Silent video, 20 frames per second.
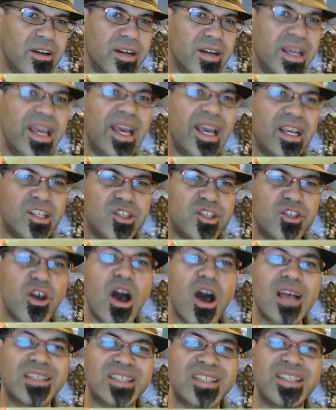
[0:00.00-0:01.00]

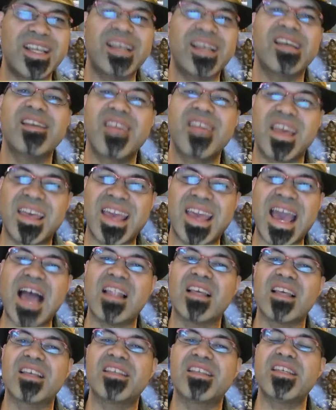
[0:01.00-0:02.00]
exhausting the
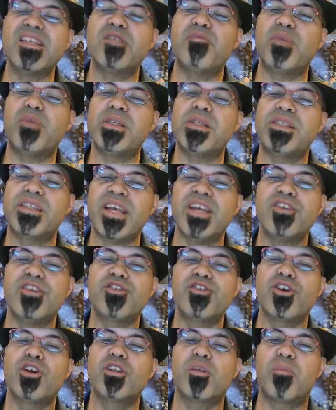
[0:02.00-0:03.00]
galaxy's
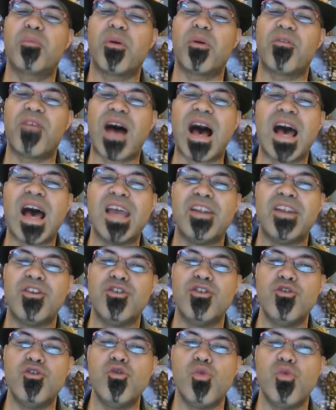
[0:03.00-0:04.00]
potential to provide
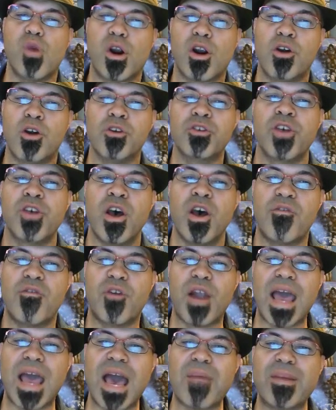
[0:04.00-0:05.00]
new worlds
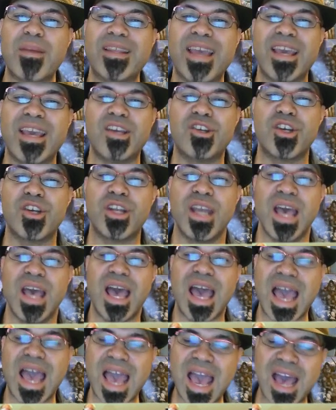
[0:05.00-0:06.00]
for habitation
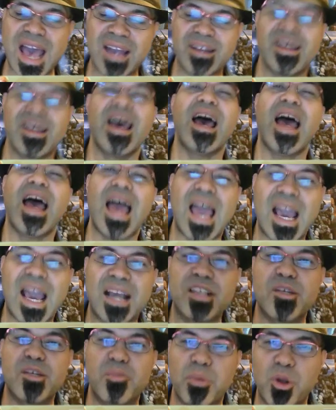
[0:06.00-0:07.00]
and
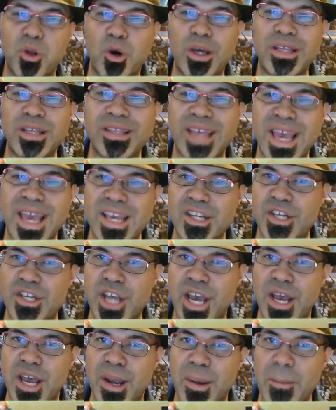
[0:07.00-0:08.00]

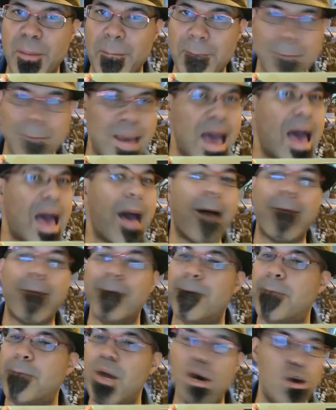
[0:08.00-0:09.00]
exploitation.
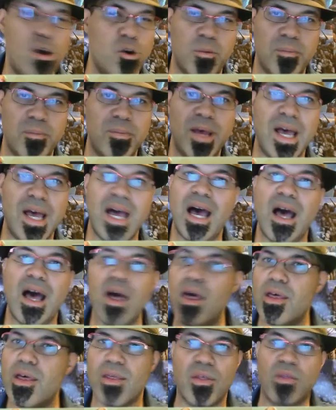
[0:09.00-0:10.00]
Boom.
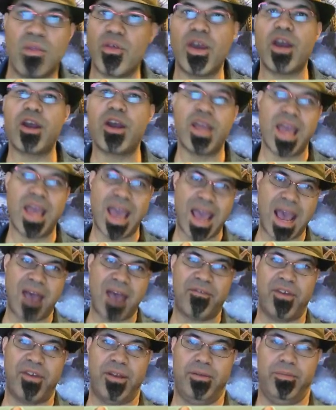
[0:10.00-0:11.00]
There you
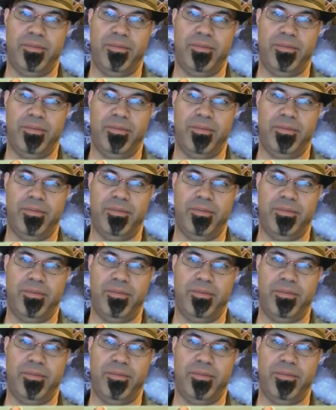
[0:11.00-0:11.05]
have it.